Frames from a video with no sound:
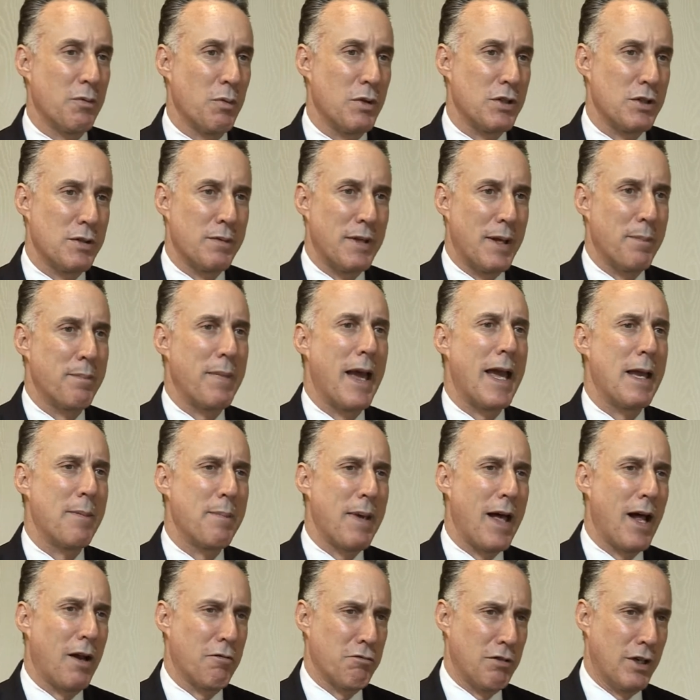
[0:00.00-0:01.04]
which, say,
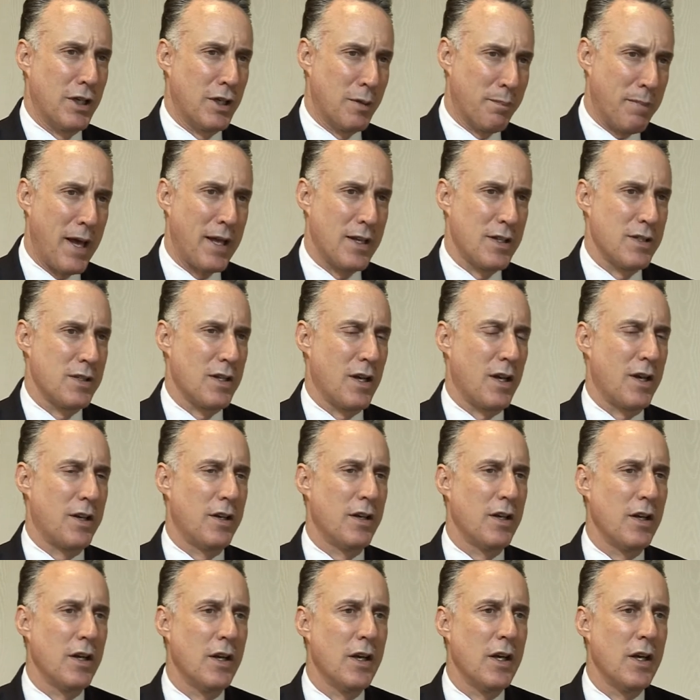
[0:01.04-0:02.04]
PayPal really depends on.